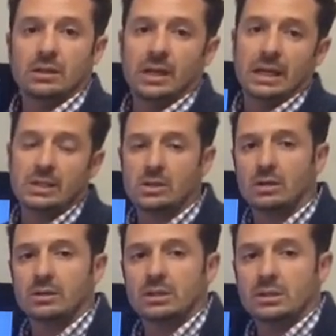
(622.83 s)
is
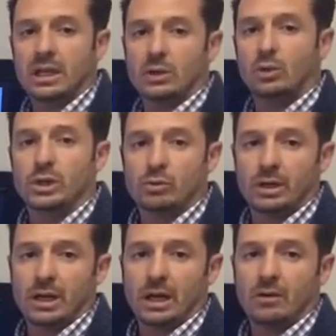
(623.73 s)
all the takeaways
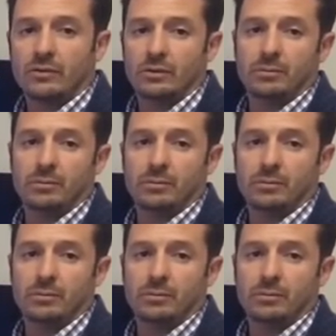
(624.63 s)
right now for